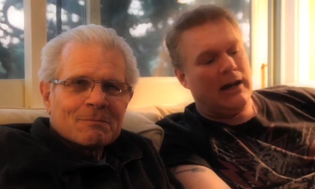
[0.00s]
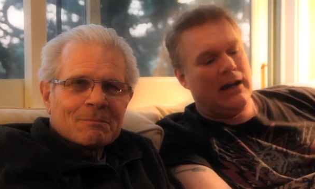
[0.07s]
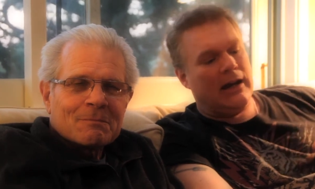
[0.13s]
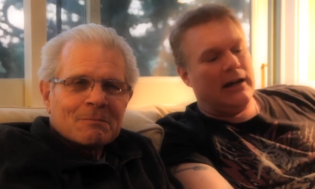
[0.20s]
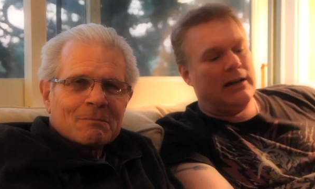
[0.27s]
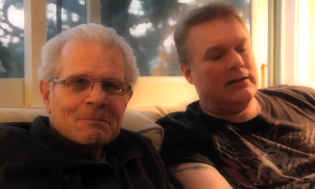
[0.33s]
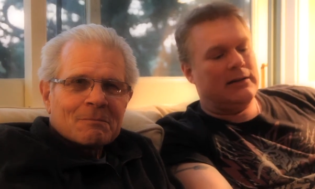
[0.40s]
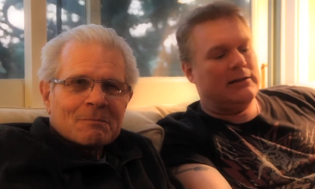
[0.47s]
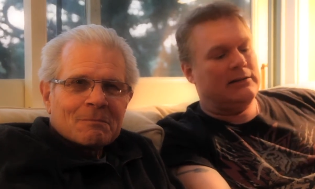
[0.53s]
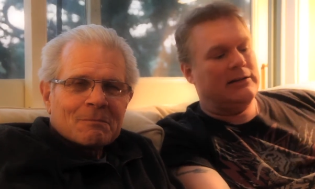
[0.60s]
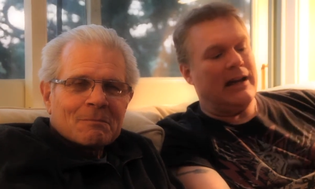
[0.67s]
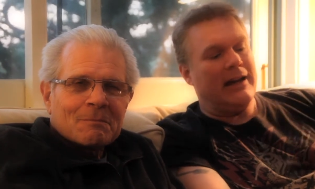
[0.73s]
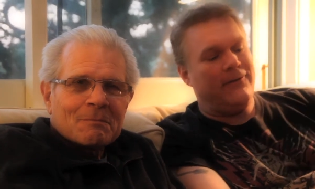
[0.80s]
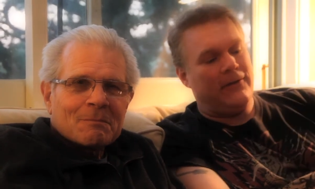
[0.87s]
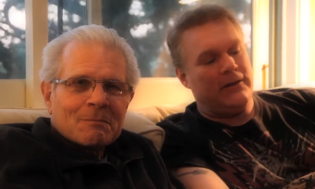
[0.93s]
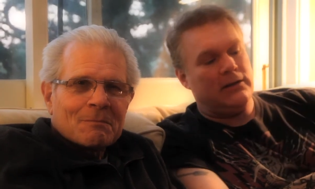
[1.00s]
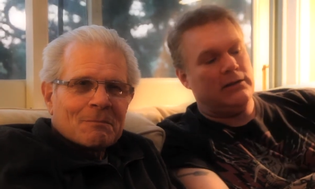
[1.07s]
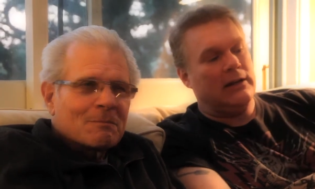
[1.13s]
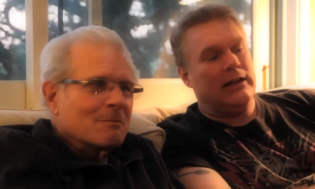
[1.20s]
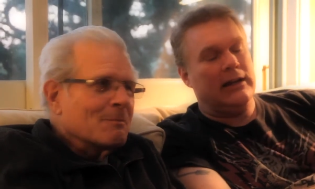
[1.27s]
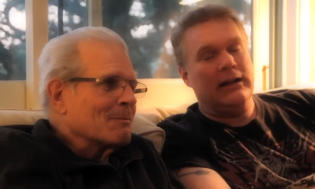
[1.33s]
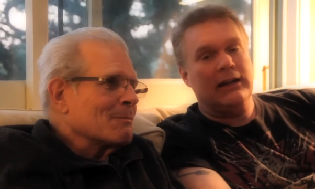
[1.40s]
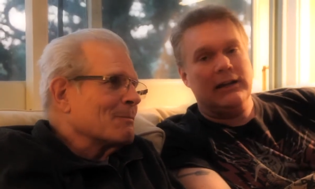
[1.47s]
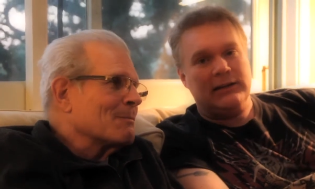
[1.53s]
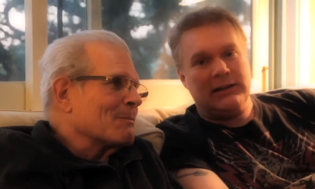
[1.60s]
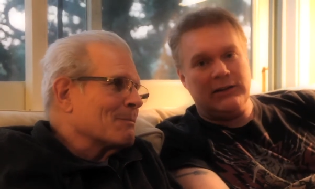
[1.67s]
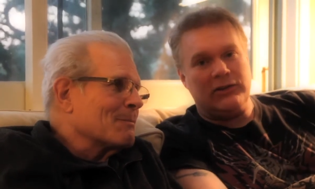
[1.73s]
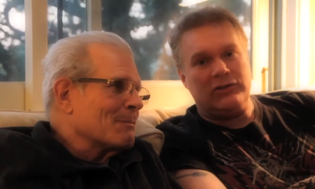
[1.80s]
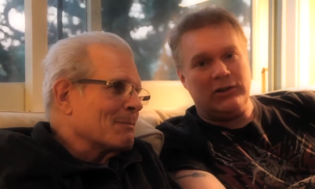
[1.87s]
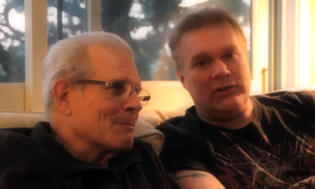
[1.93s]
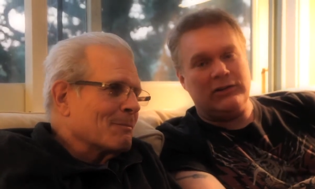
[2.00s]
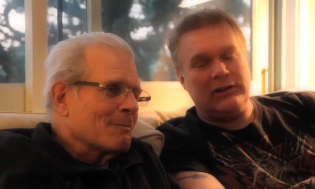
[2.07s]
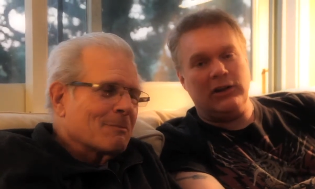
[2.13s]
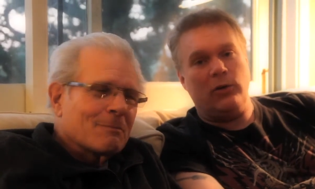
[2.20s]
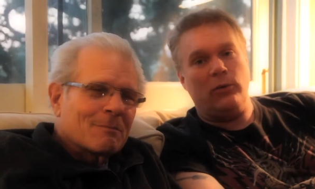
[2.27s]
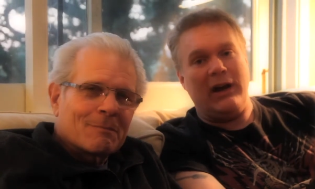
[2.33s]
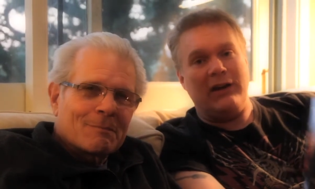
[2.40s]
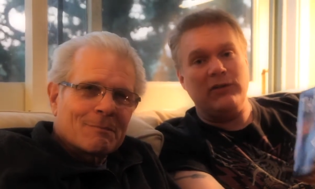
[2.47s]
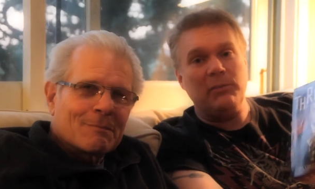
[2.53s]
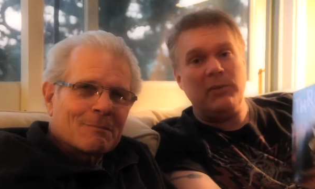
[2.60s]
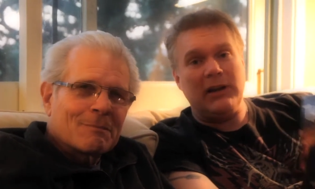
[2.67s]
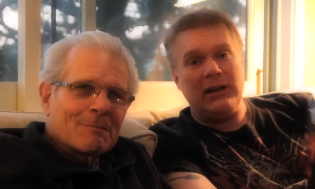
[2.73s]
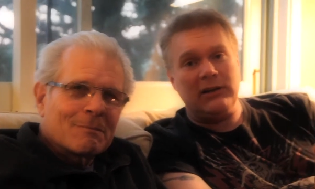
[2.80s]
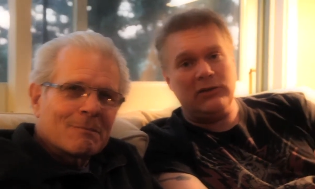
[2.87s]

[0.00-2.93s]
Speaker 1: And definitely, this just, you know, everybody,